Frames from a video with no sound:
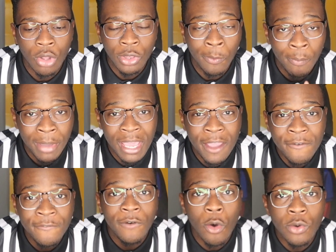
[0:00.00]
The
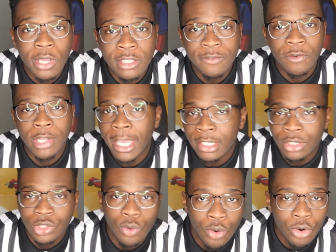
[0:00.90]
main focus for that
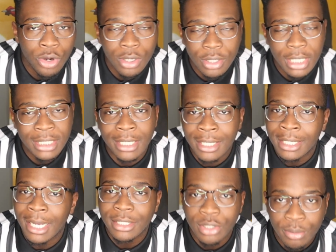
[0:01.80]
store is the
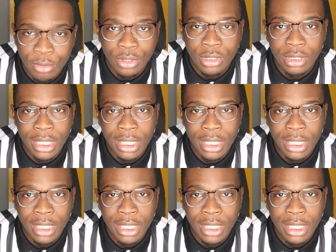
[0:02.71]
customers.